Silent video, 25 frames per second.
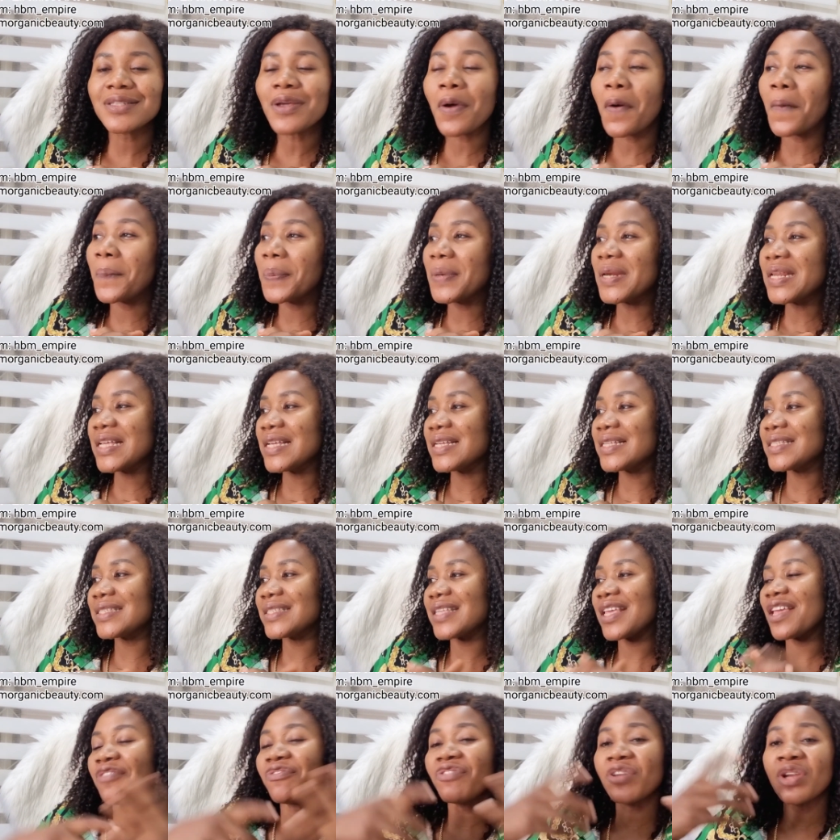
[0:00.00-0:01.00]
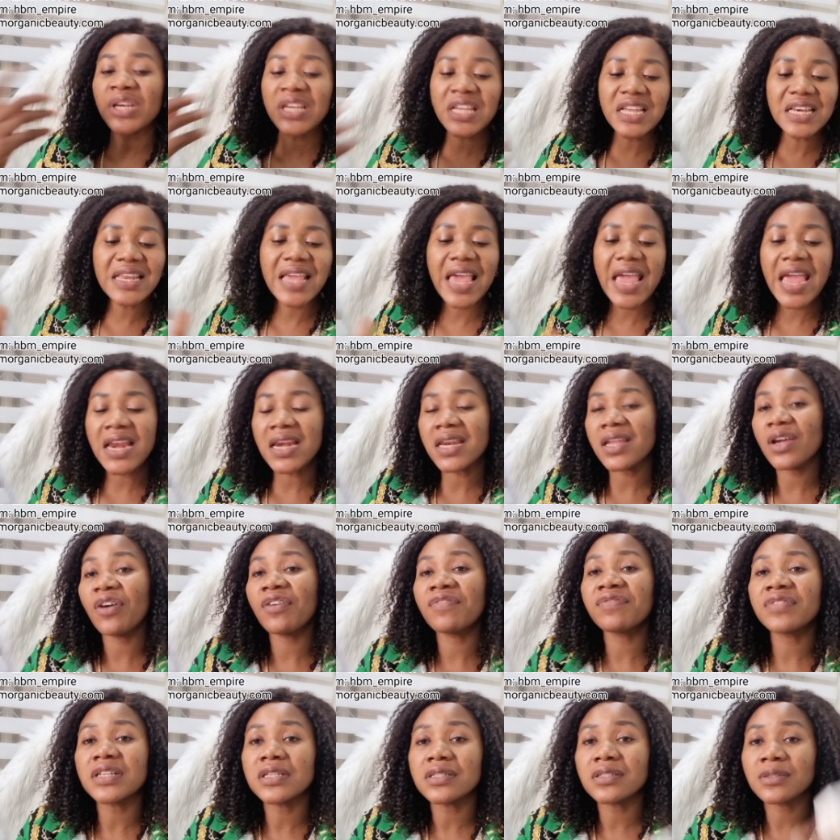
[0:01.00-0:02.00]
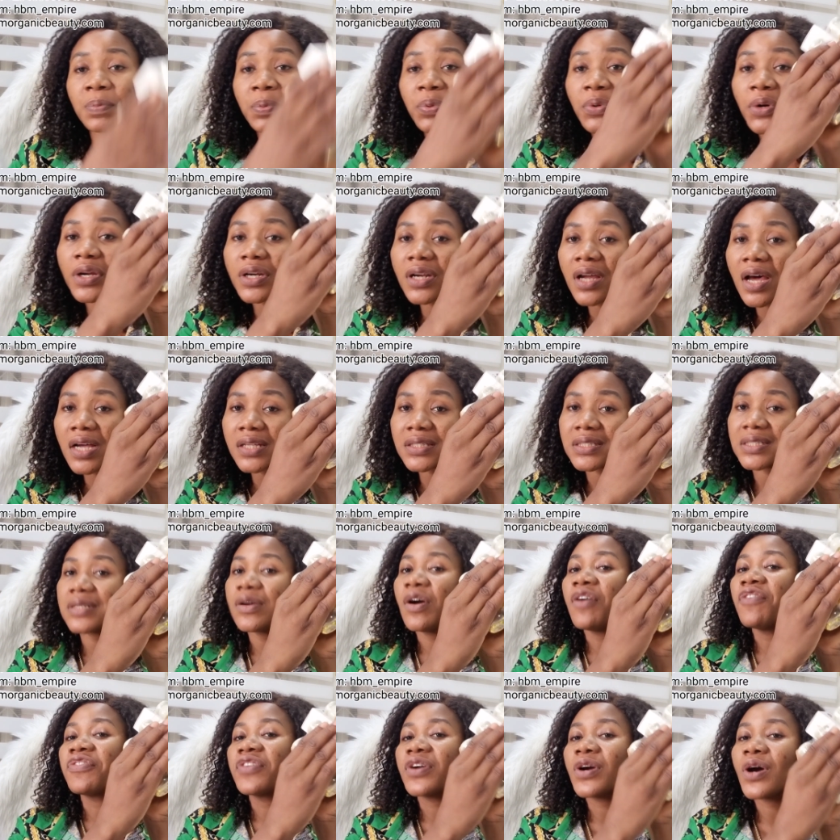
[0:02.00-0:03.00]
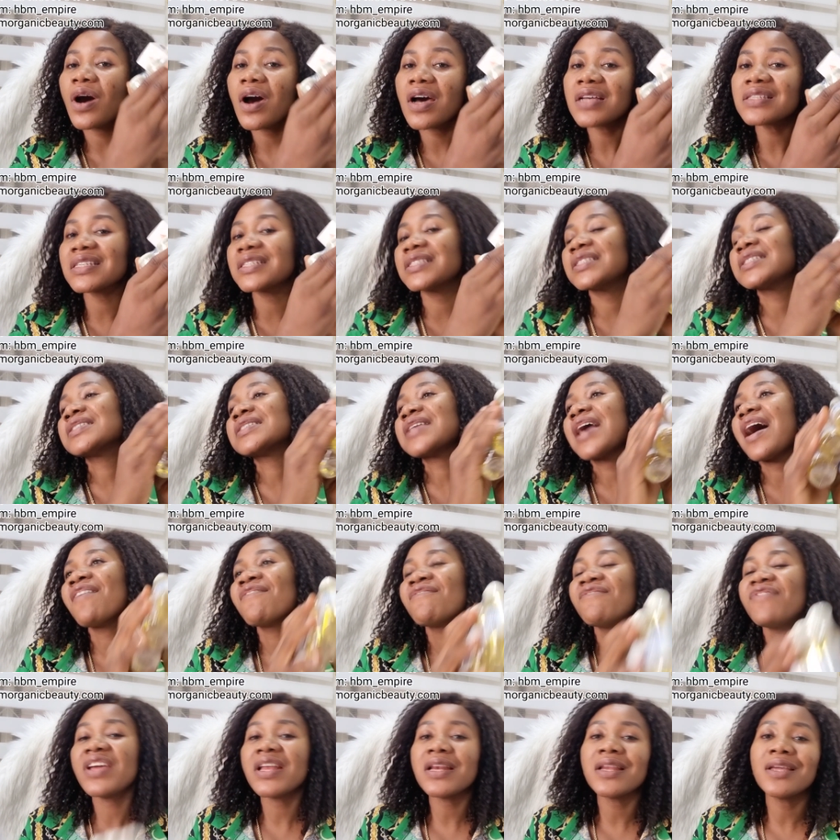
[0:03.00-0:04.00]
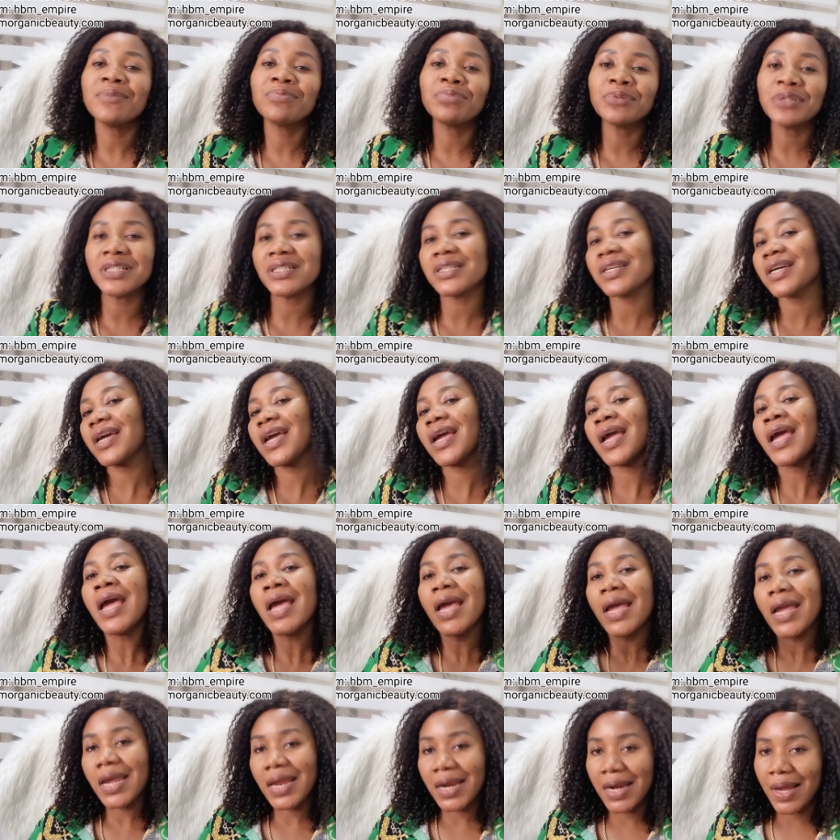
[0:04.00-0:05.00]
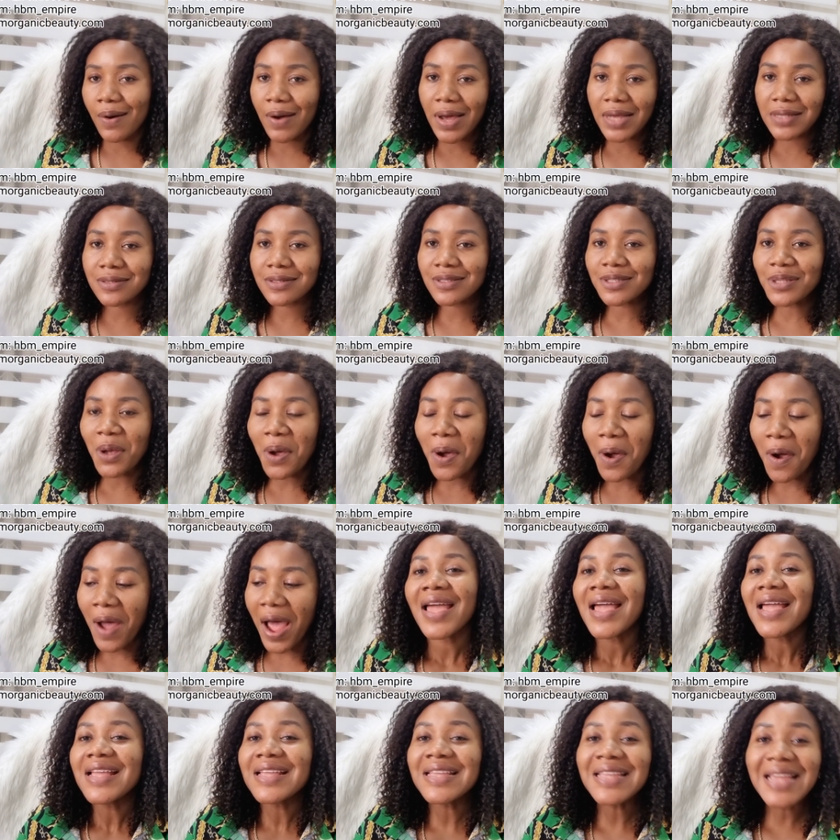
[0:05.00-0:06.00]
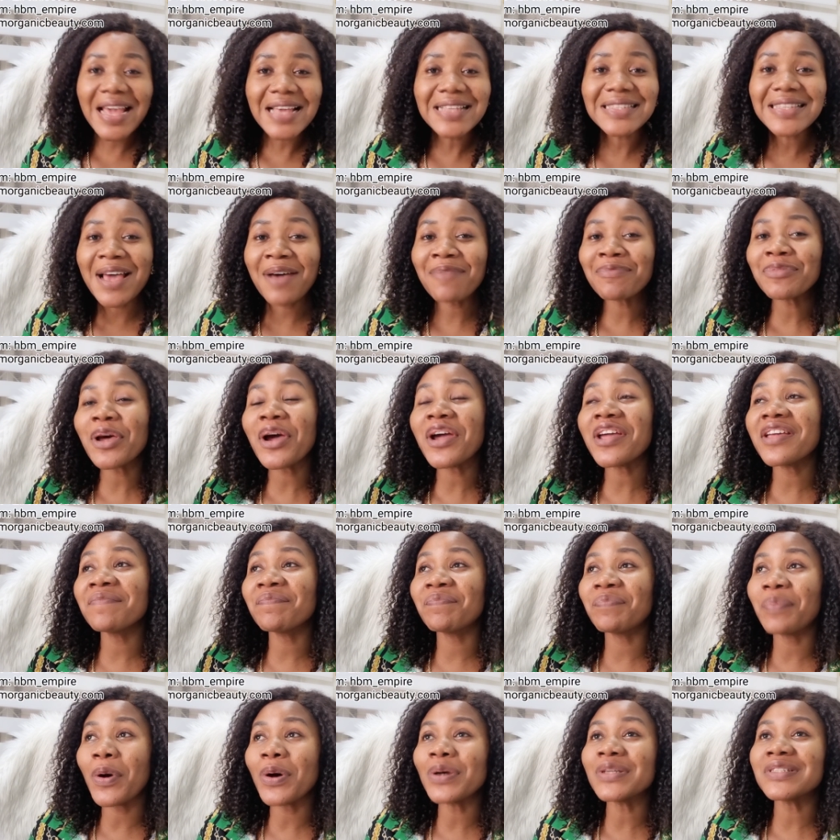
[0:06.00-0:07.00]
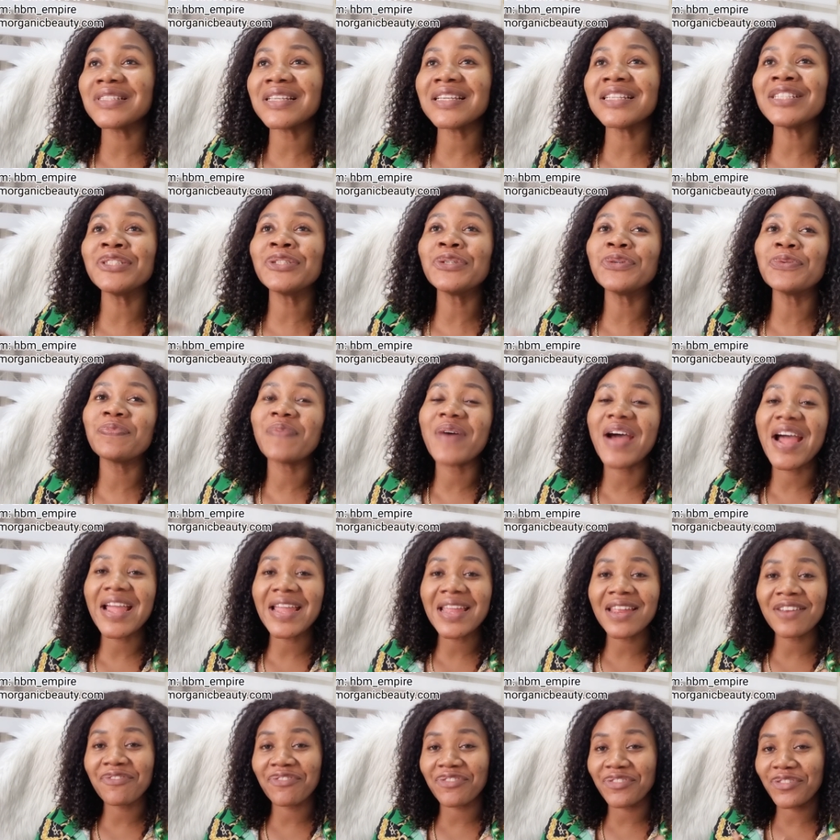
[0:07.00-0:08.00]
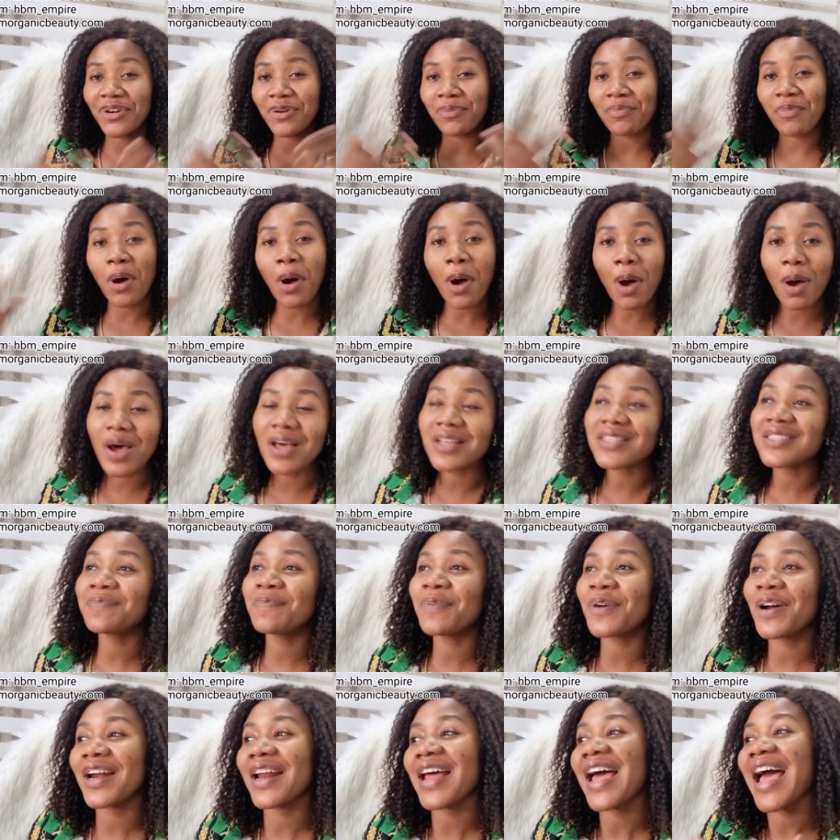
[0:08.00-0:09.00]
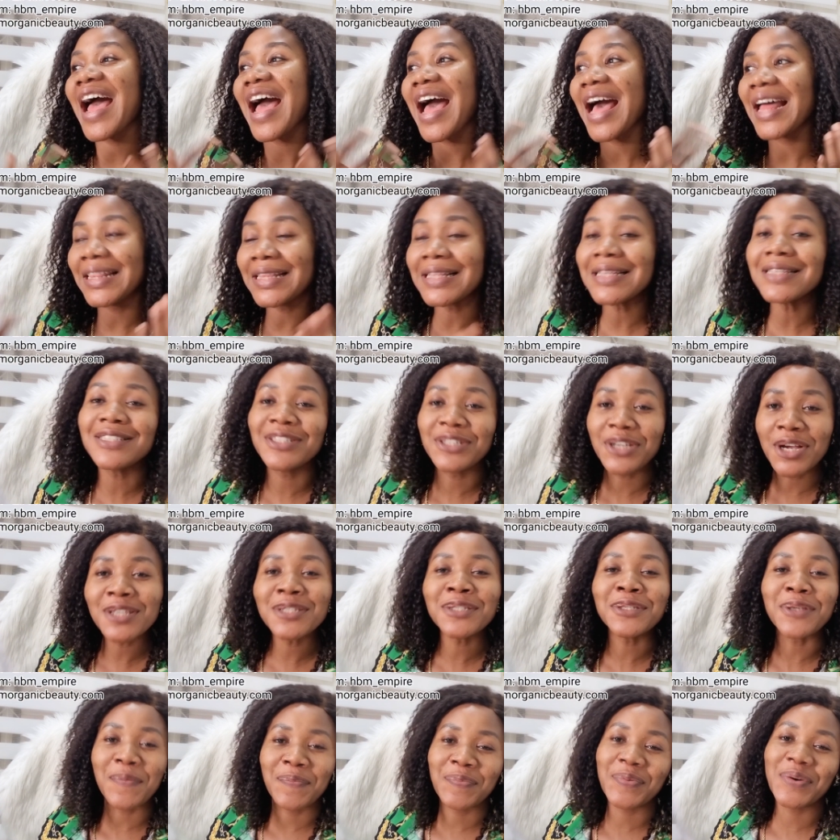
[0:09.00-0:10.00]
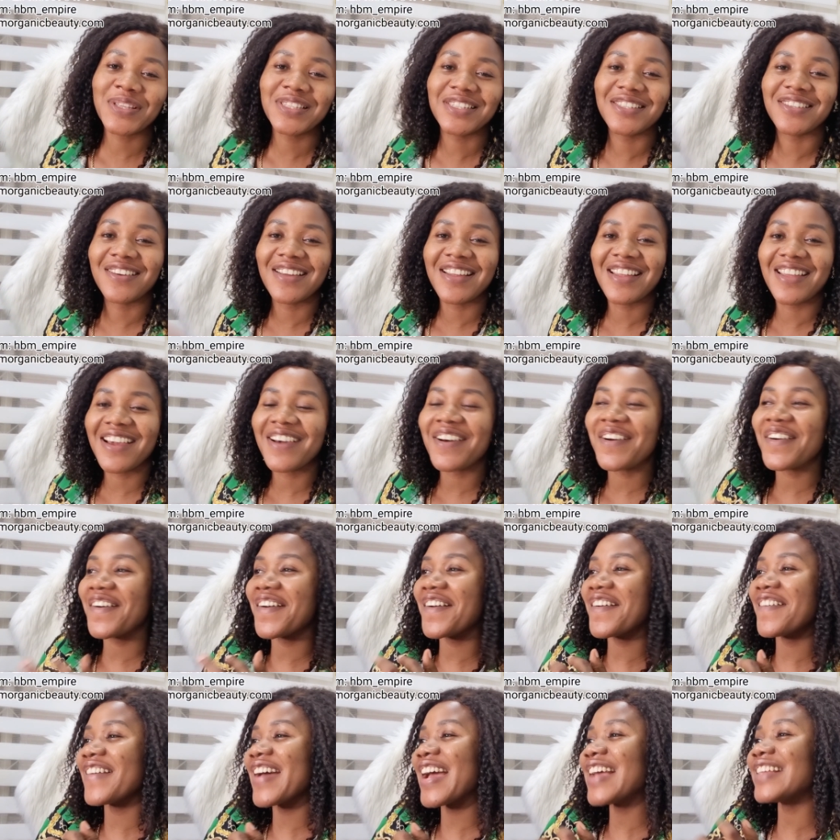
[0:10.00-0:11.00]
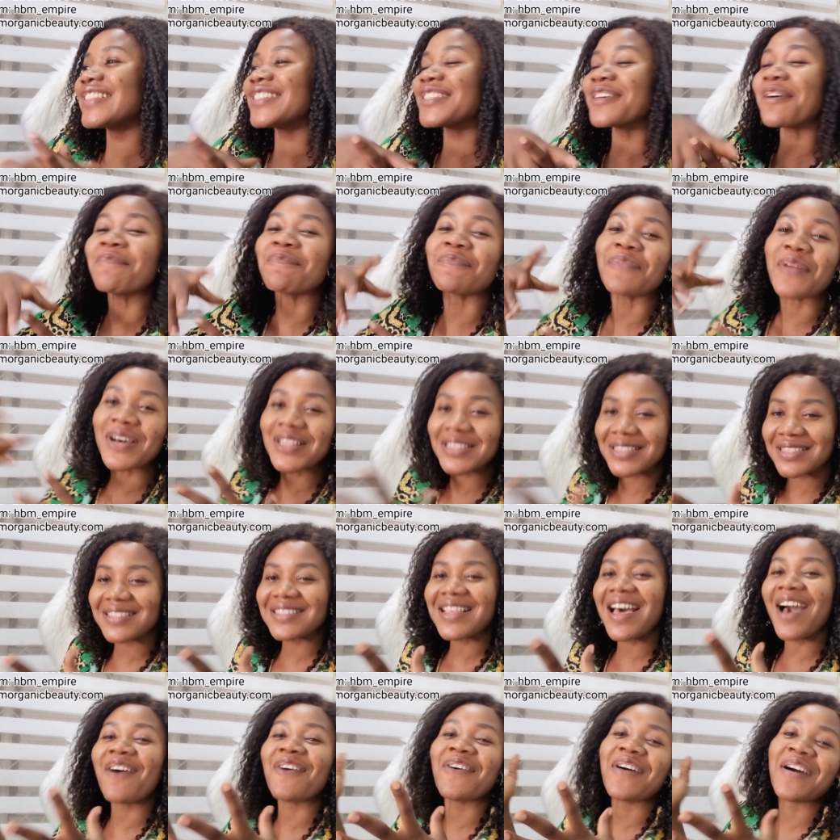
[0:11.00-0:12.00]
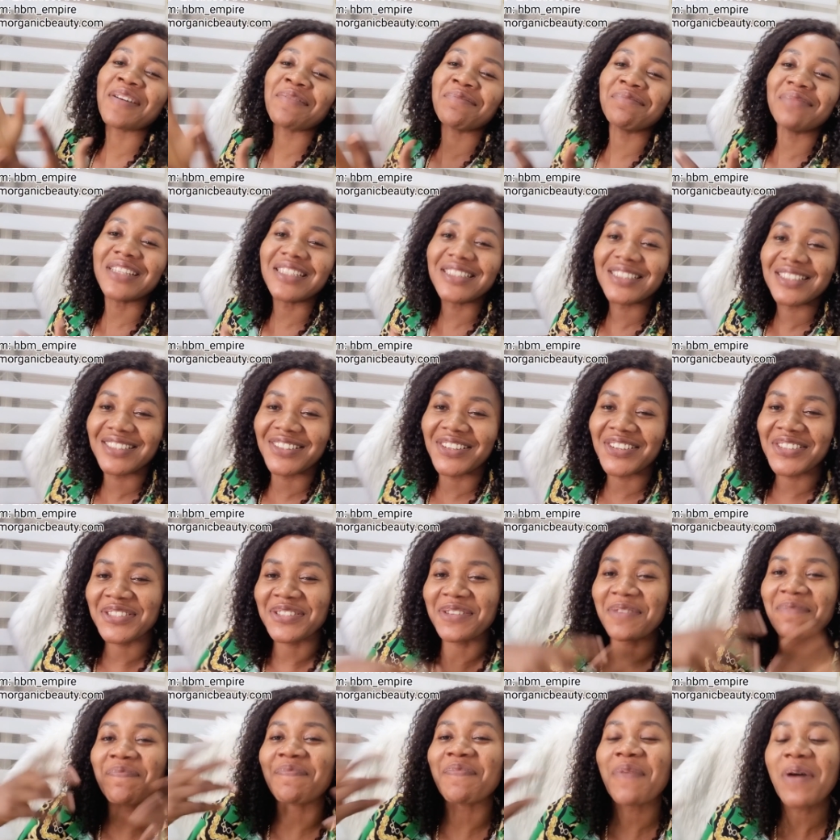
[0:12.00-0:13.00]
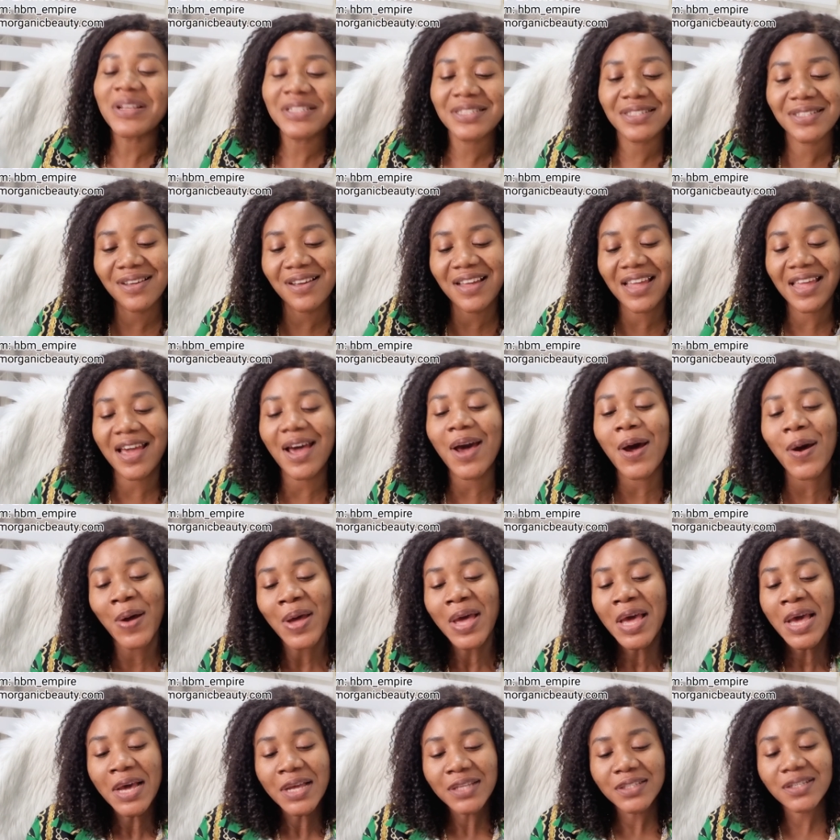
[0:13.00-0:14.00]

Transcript: So please, if you need any of those products, of course it is available here in our store. Yes, I'm not imposing you buying from us, but at least just support your girl, all right? Support our mission, support your girl.